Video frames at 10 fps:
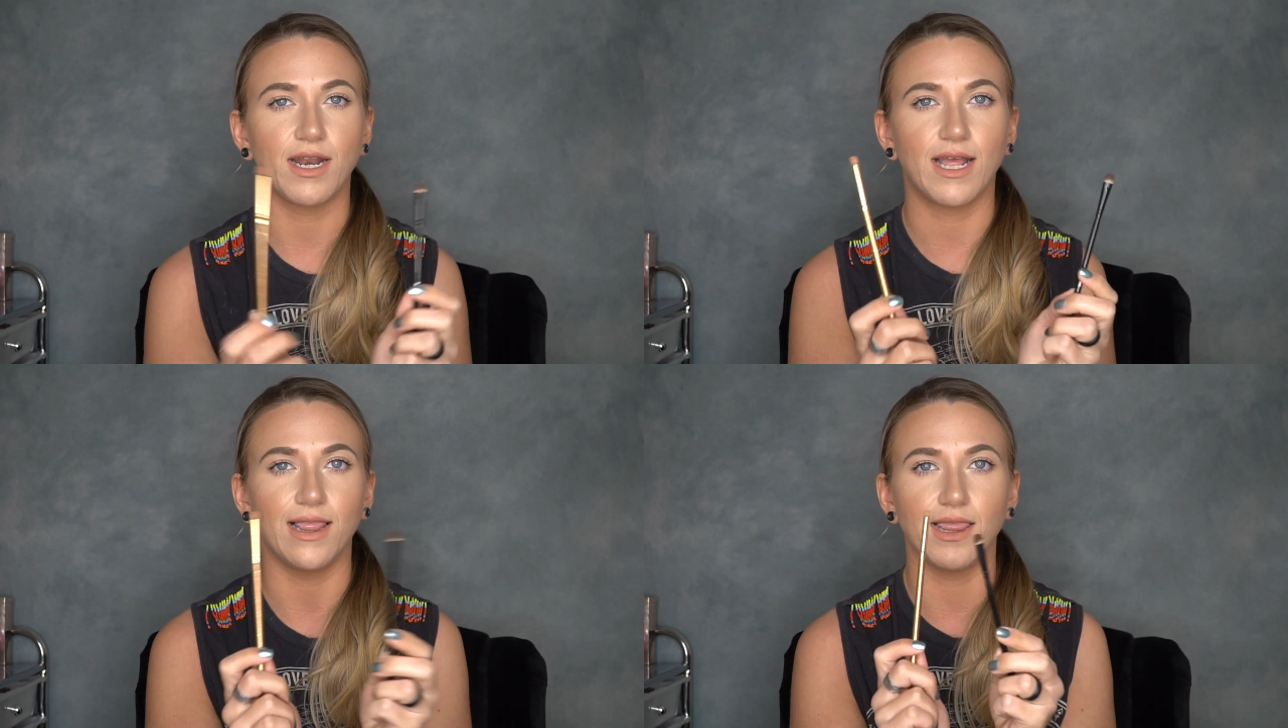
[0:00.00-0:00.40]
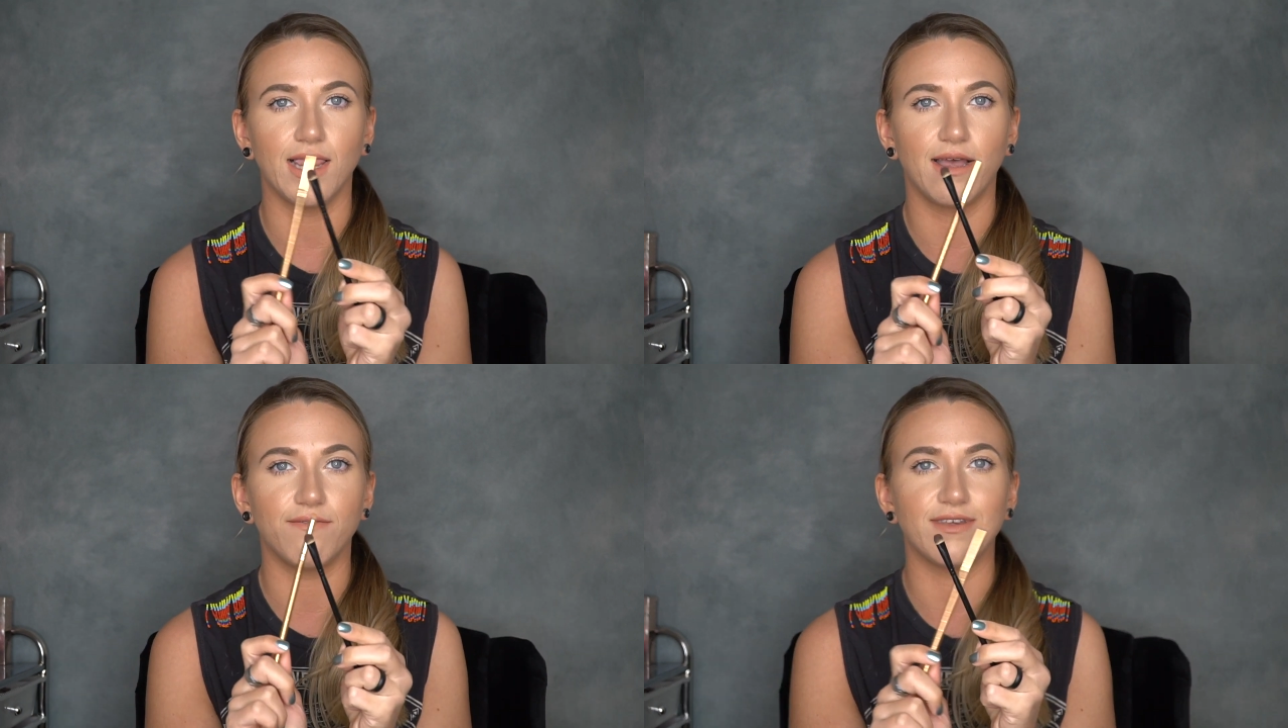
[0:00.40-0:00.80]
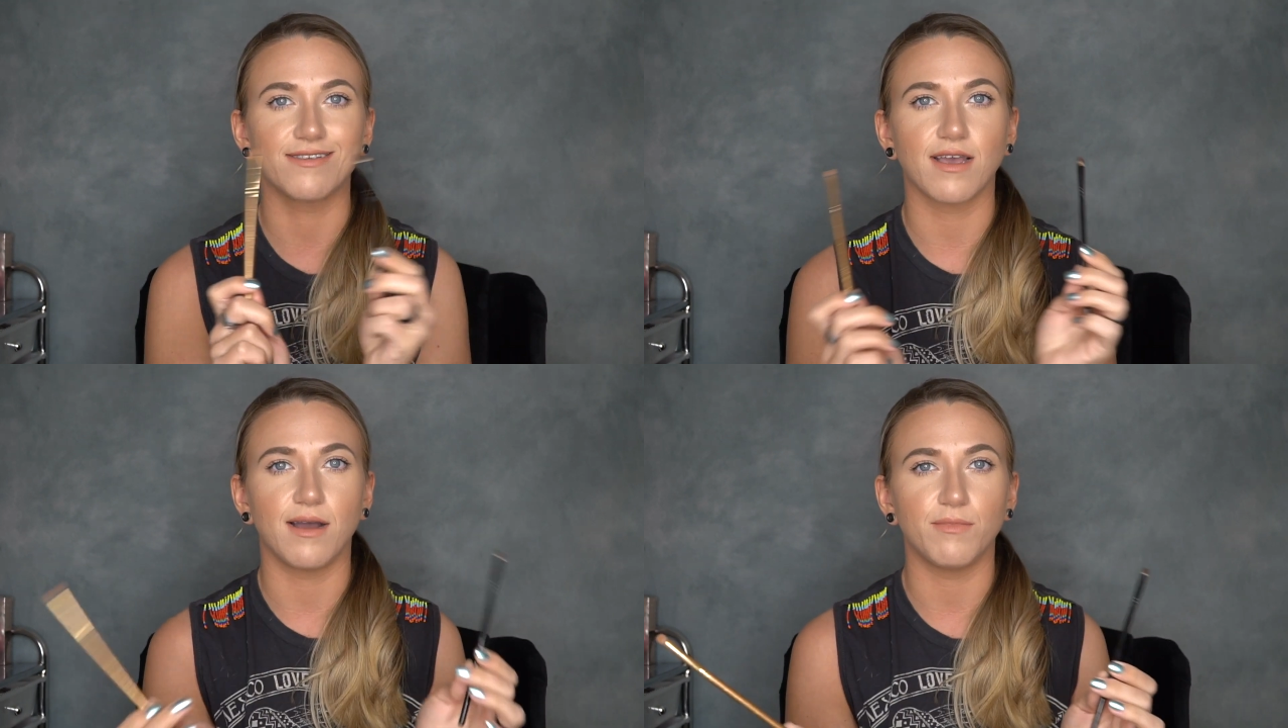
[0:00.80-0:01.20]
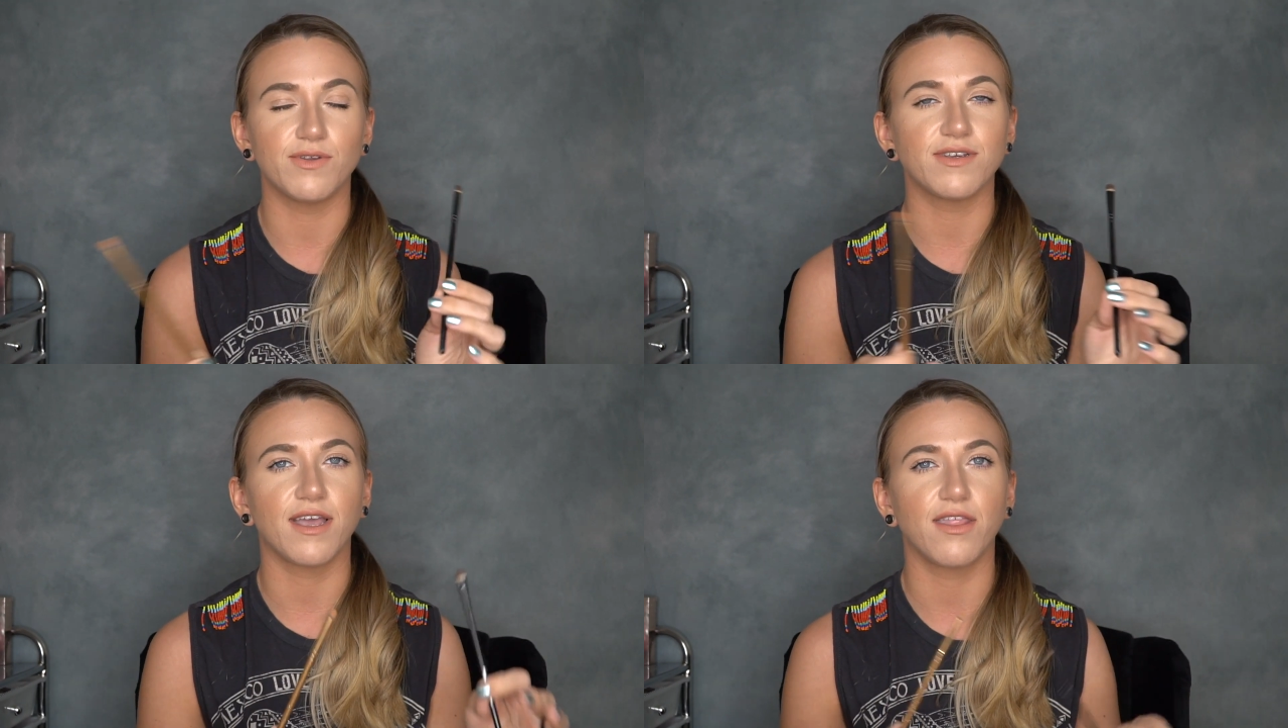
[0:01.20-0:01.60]
And I love this combo
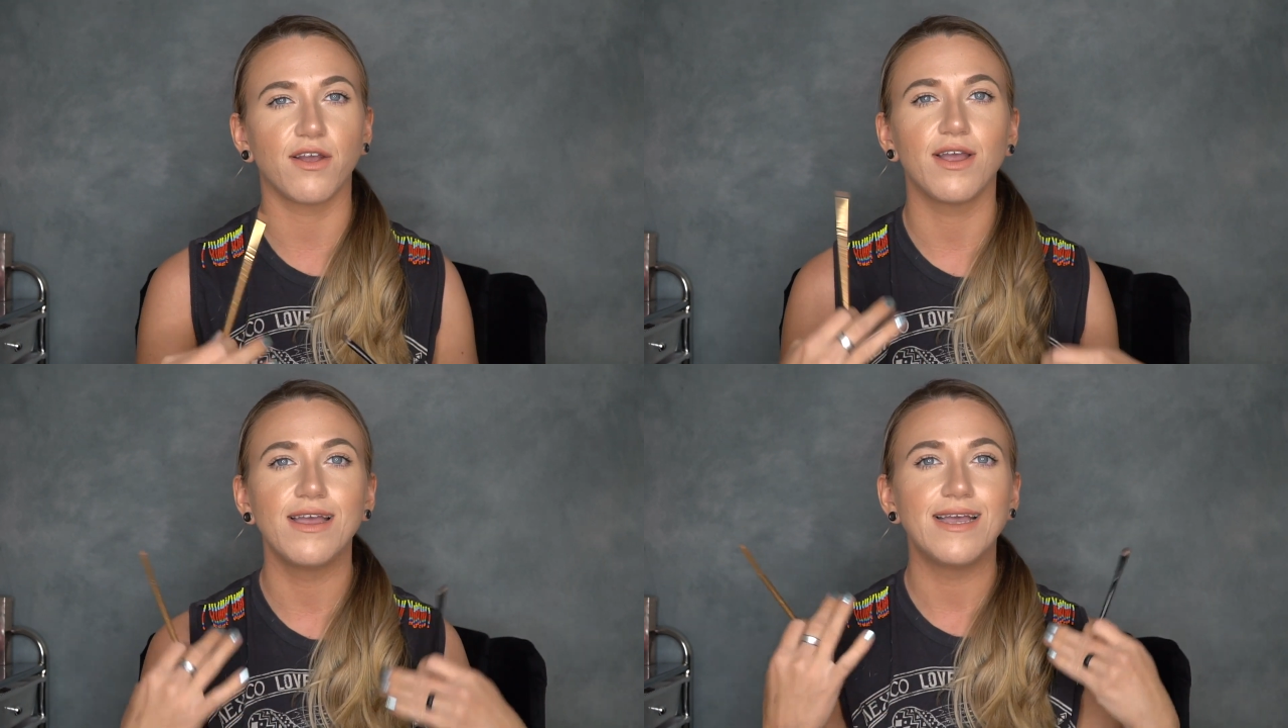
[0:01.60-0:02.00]
together